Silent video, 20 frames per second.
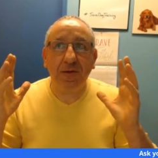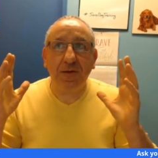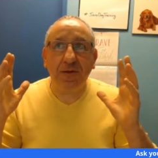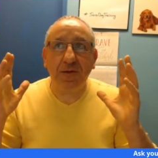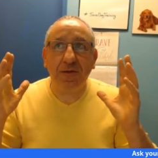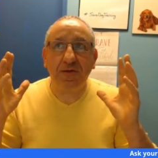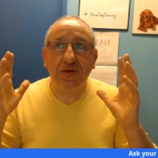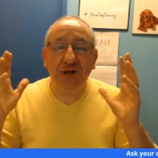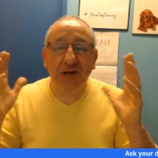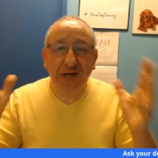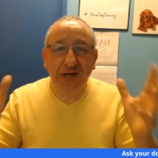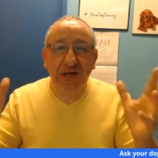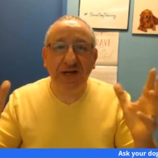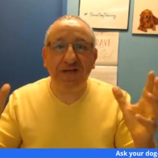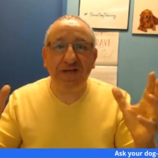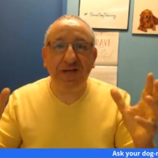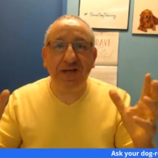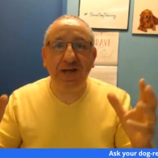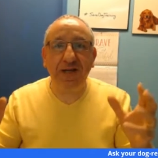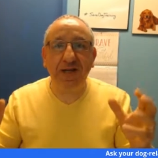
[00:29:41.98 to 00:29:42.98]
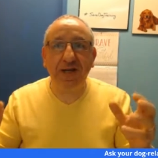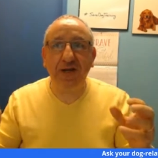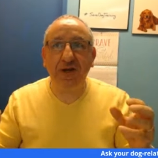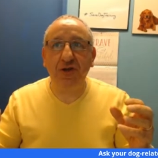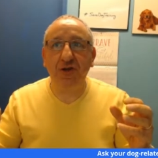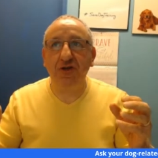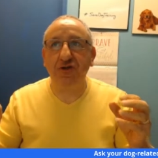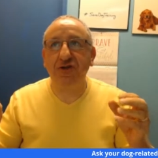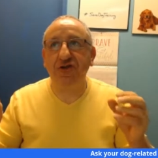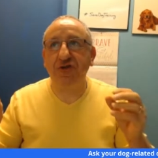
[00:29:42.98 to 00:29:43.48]
realistically
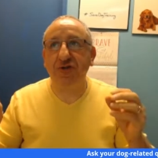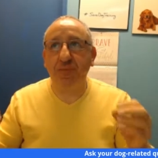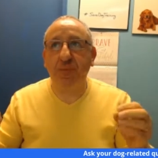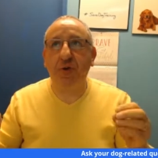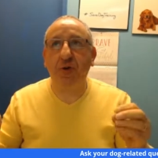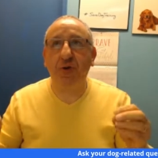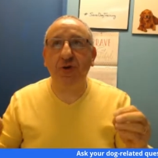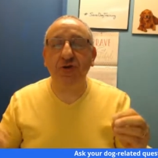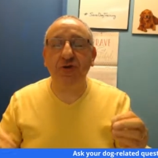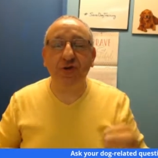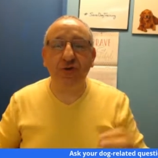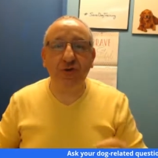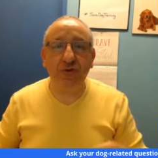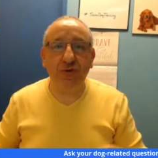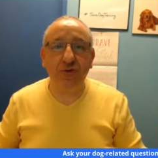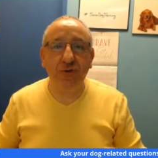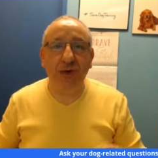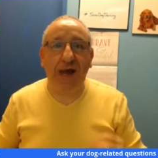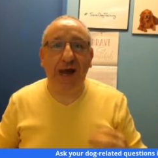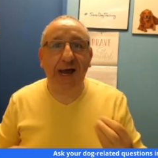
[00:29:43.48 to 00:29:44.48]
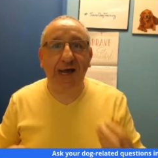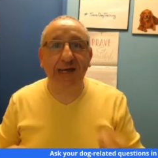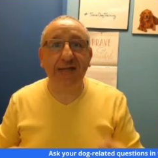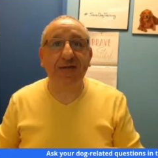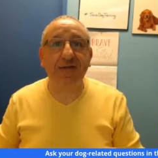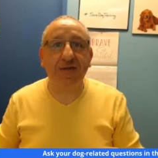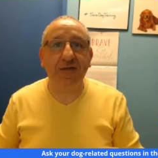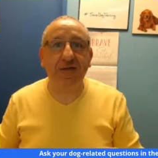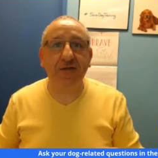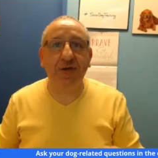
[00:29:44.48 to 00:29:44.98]
you're supposed to ask
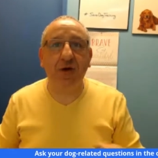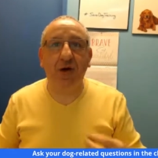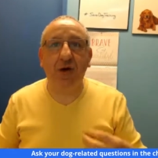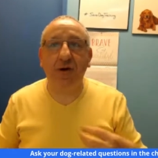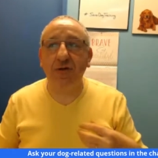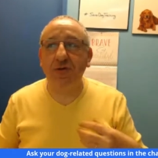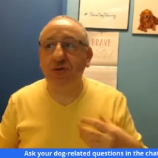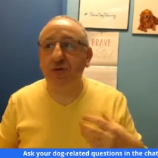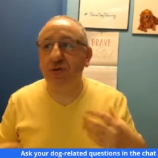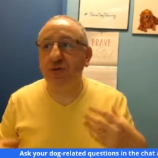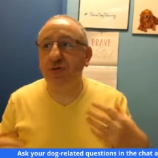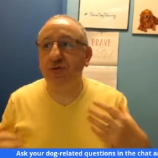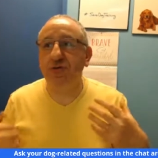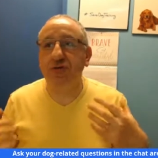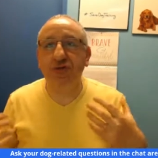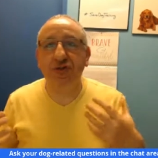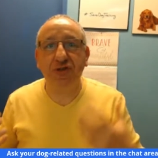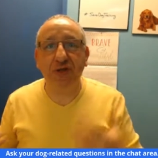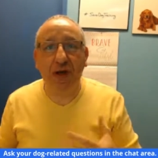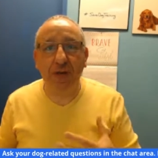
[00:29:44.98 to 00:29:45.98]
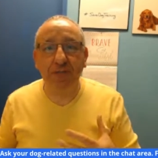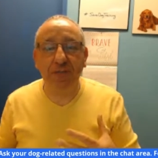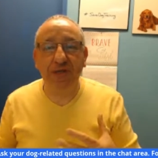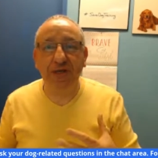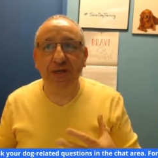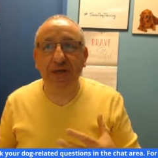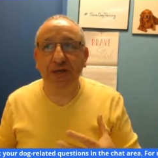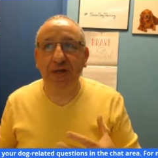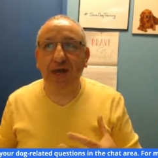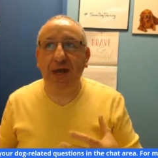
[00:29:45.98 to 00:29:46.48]
the dog to do
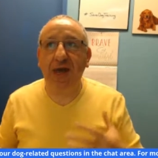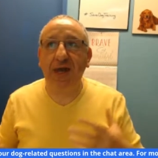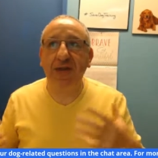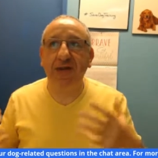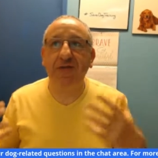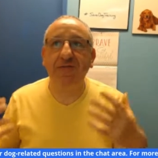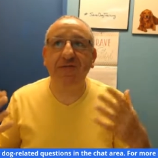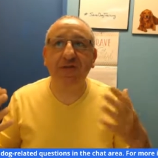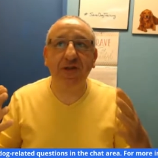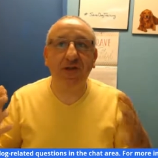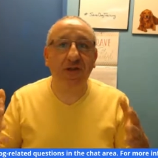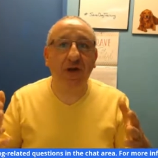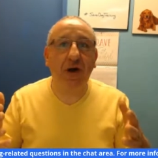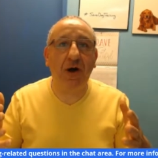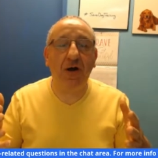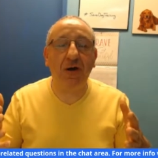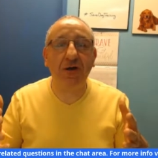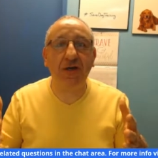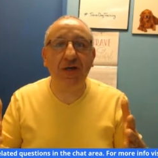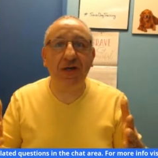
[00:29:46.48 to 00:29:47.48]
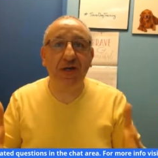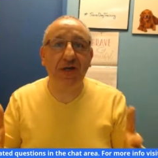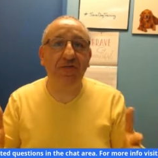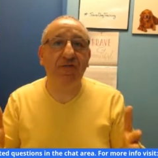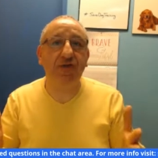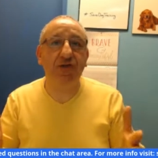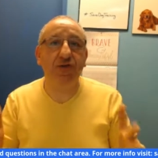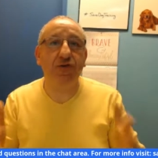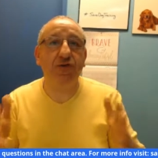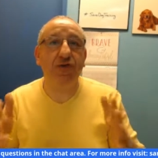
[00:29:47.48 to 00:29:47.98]
something and if the dog gives
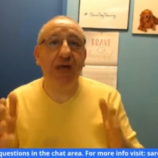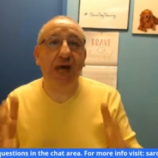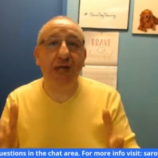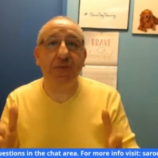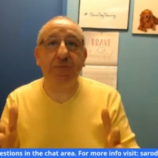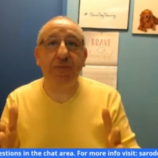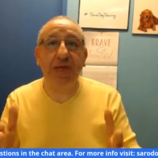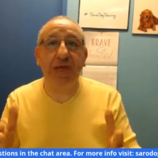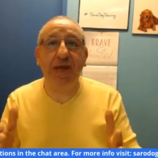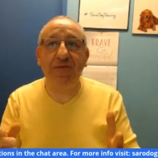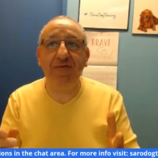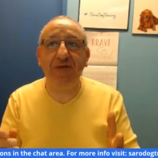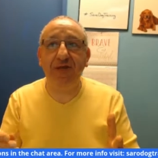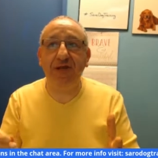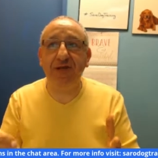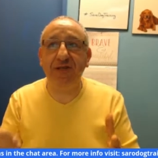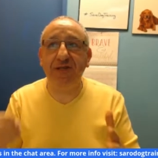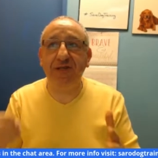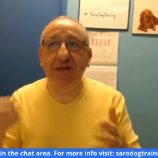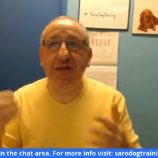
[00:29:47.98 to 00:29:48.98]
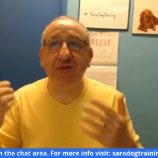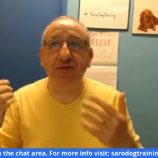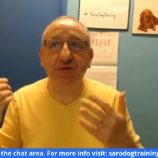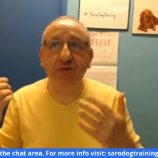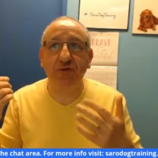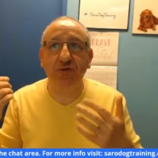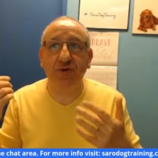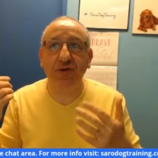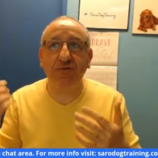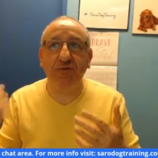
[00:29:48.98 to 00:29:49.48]
you that behavior then
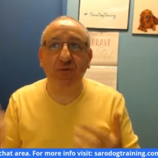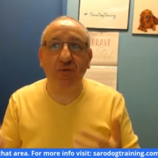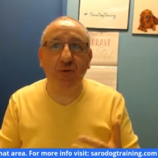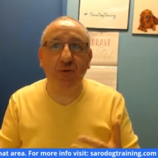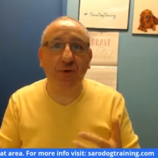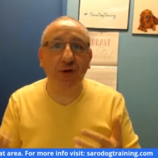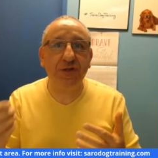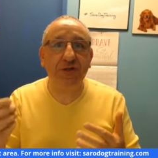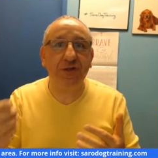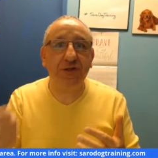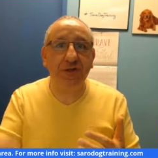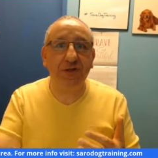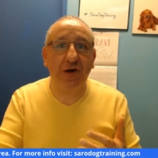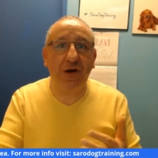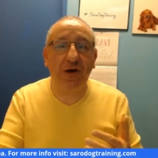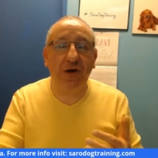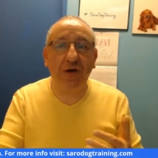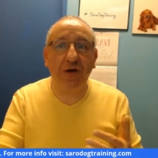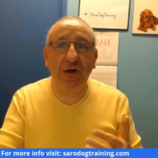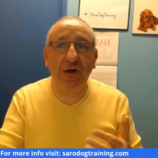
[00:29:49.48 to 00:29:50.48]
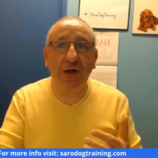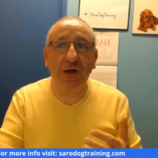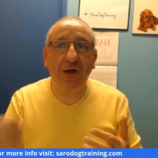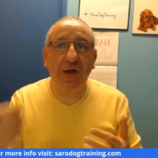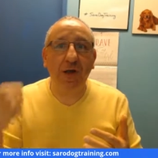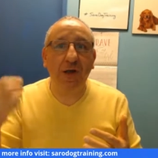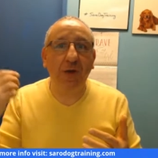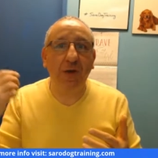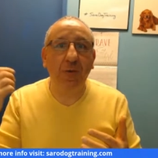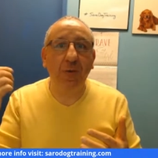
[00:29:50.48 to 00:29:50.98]
you reward the dog
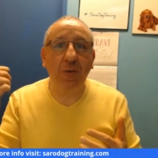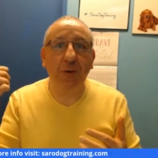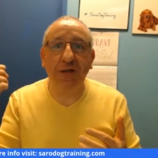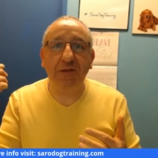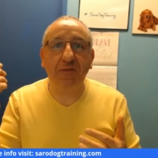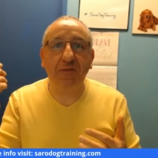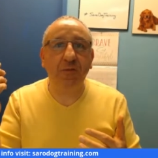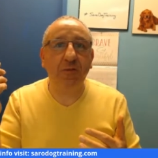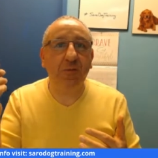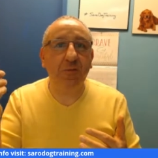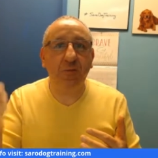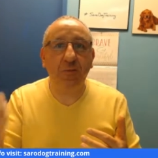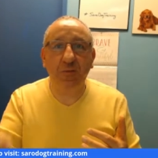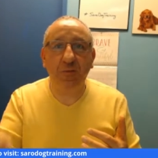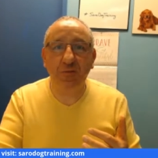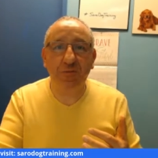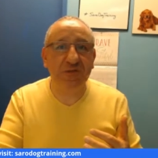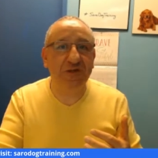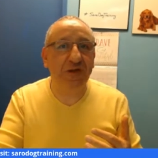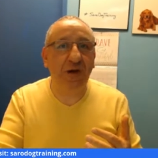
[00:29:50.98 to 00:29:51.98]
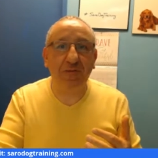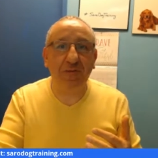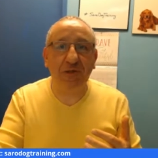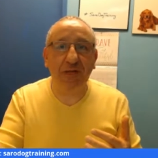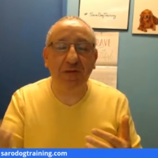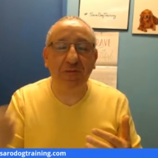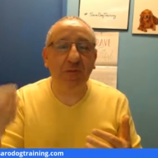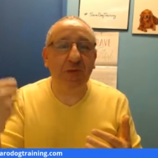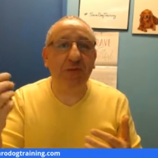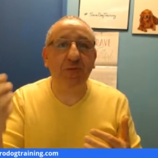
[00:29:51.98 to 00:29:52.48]
with
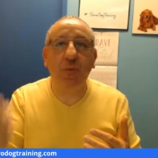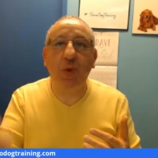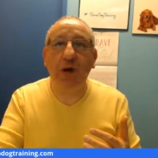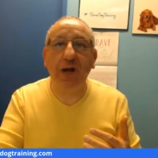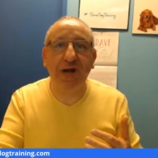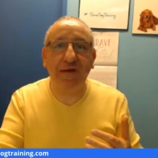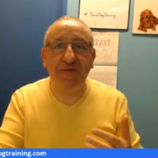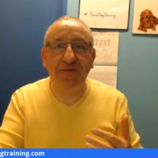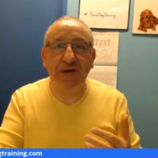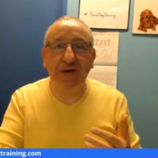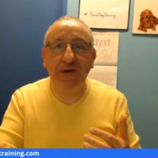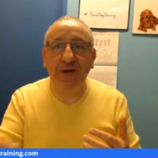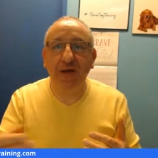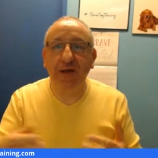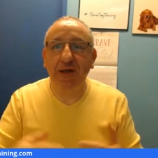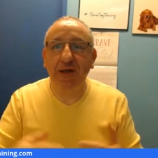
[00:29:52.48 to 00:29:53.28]
something with whatever